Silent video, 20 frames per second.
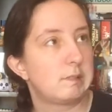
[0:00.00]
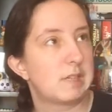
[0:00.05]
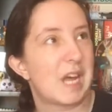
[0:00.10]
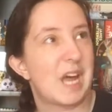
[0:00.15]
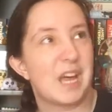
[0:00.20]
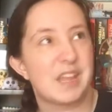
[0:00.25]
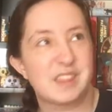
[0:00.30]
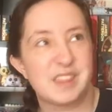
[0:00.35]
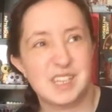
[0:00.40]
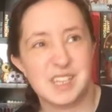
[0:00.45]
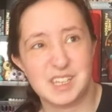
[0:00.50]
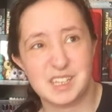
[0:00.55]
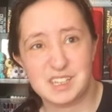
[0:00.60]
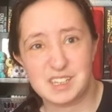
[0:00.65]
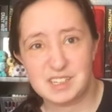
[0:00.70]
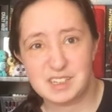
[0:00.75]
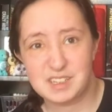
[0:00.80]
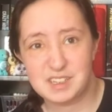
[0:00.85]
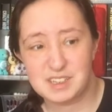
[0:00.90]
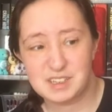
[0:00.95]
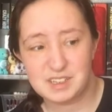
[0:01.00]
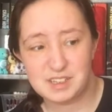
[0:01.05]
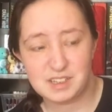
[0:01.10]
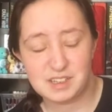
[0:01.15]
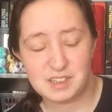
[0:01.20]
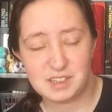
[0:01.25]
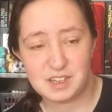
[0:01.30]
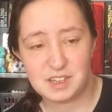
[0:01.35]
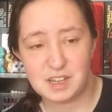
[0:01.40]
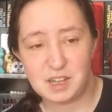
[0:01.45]
I think.
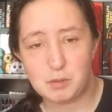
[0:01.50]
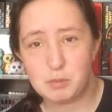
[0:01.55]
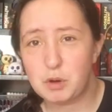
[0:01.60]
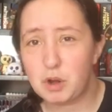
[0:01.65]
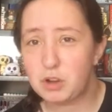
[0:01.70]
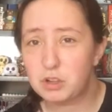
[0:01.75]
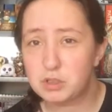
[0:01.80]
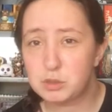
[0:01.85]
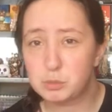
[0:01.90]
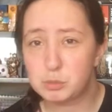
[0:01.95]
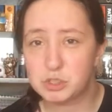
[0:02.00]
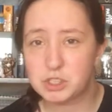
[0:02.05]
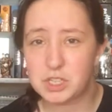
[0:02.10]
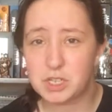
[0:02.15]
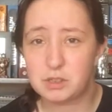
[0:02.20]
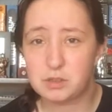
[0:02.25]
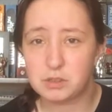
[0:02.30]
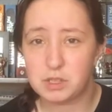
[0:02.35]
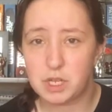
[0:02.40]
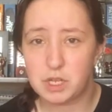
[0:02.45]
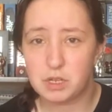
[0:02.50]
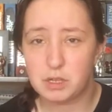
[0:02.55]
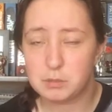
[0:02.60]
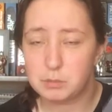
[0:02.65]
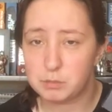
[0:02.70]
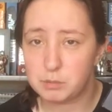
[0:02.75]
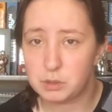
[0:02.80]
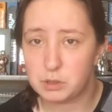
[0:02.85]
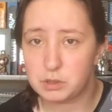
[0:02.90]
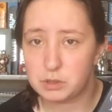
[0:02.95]
I'm not 100% on that,
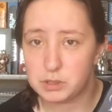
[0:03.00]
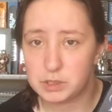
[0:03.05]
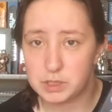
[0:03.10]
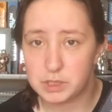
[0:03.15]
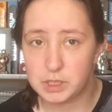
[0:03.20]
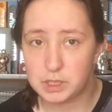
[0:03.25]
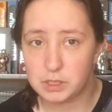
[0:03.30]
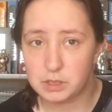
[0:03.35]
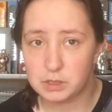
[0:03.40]
but yeah.